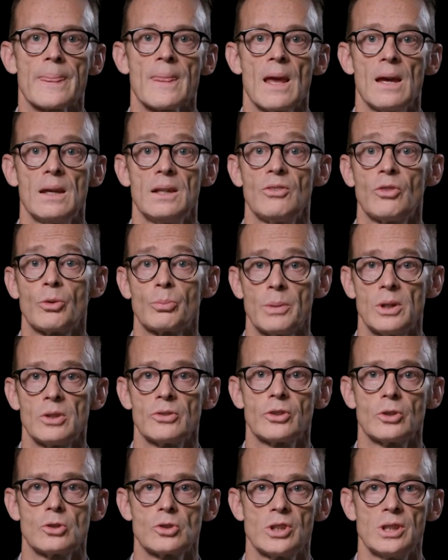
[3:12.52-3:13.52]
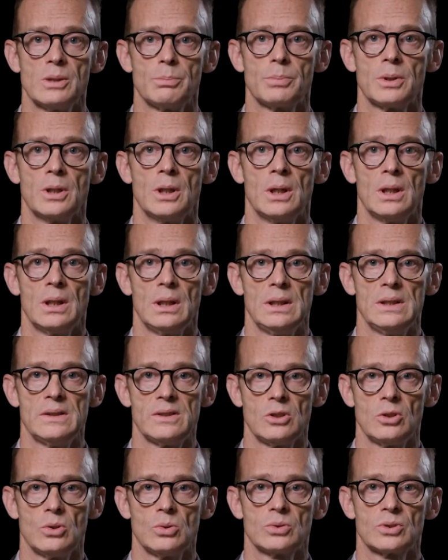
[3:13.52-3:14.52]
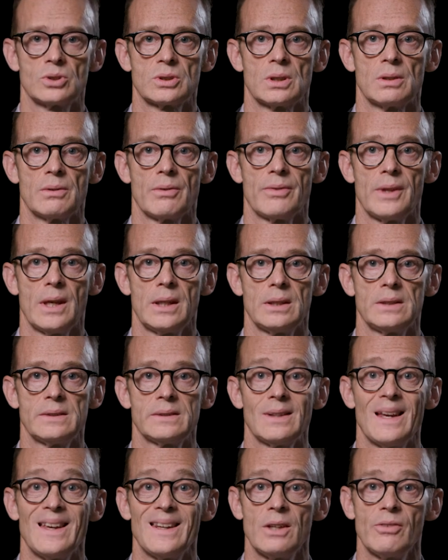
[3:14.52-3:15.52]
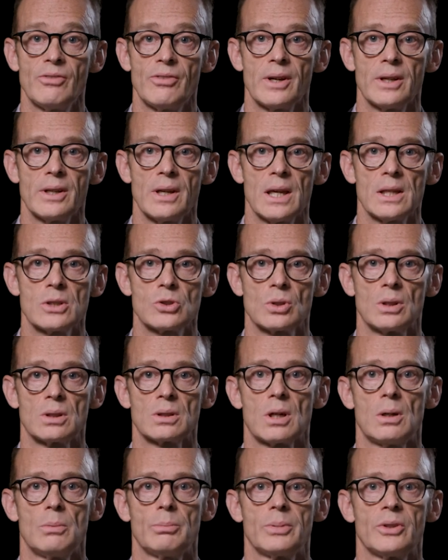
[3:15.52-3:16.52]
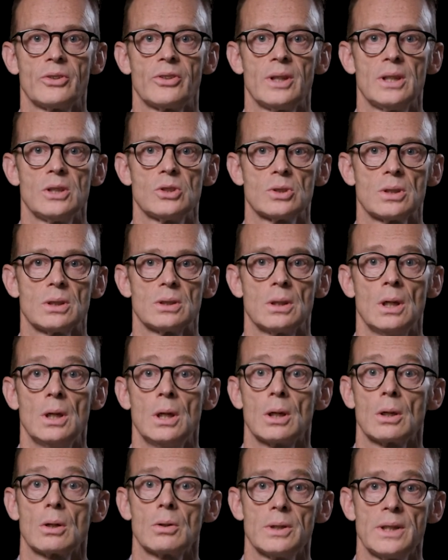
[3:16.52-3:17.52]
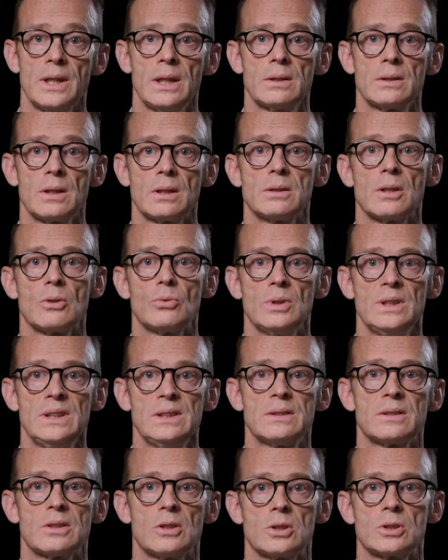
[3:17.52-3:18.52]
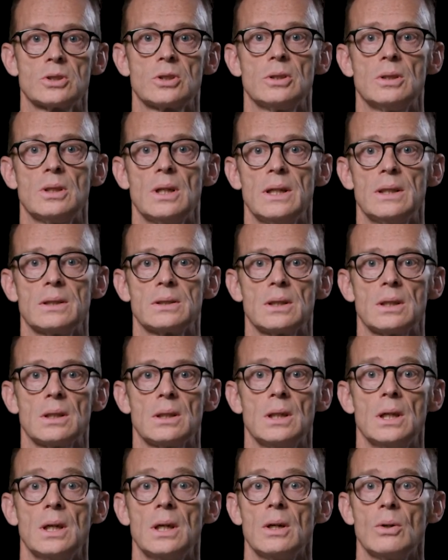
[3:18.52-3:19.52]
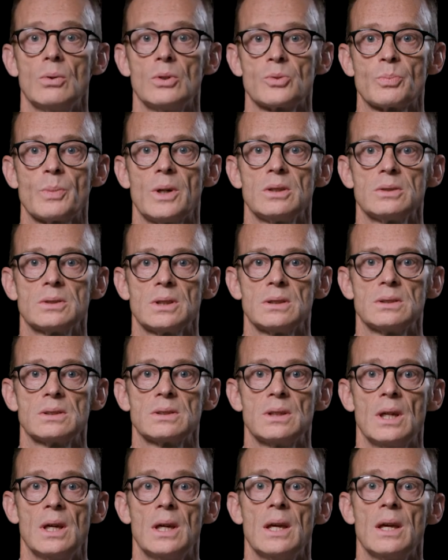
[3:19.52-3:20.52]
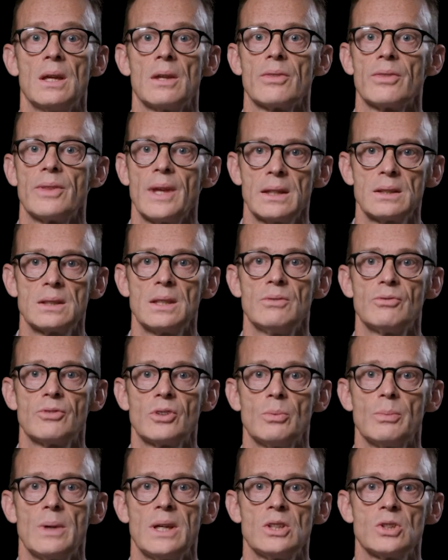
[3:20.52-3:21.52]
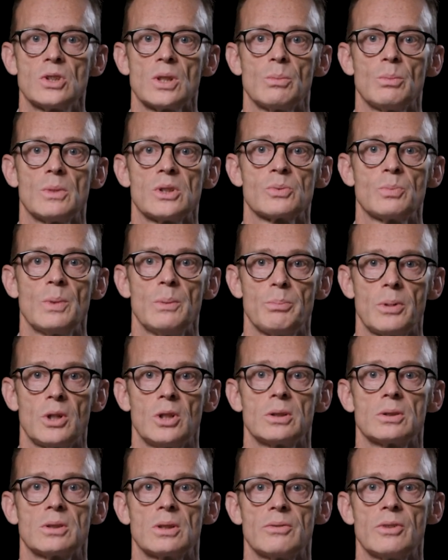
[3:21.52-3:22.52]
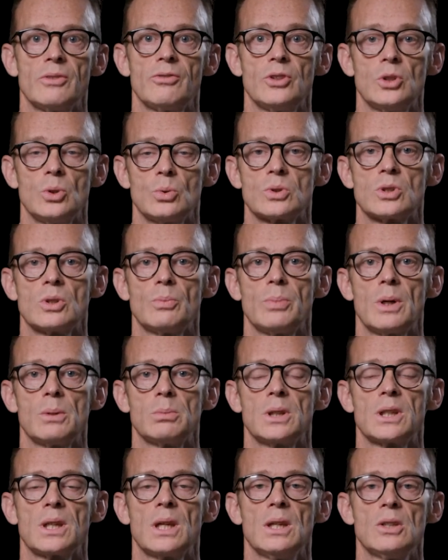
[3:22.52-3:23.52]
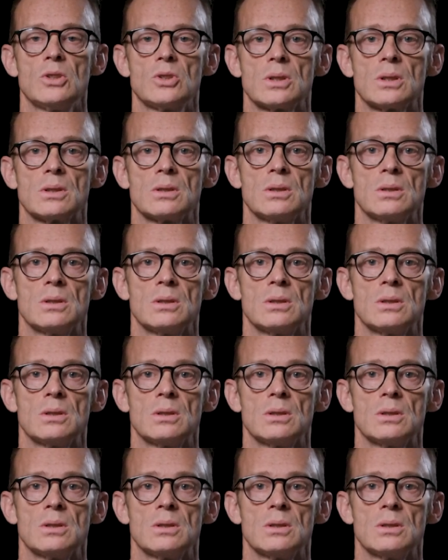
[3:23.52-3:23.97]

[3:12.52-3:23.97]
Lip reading: And if sponsorship is used, that is, any financial compensation connecting the researcher and the respondents, that information must be part of the future publication.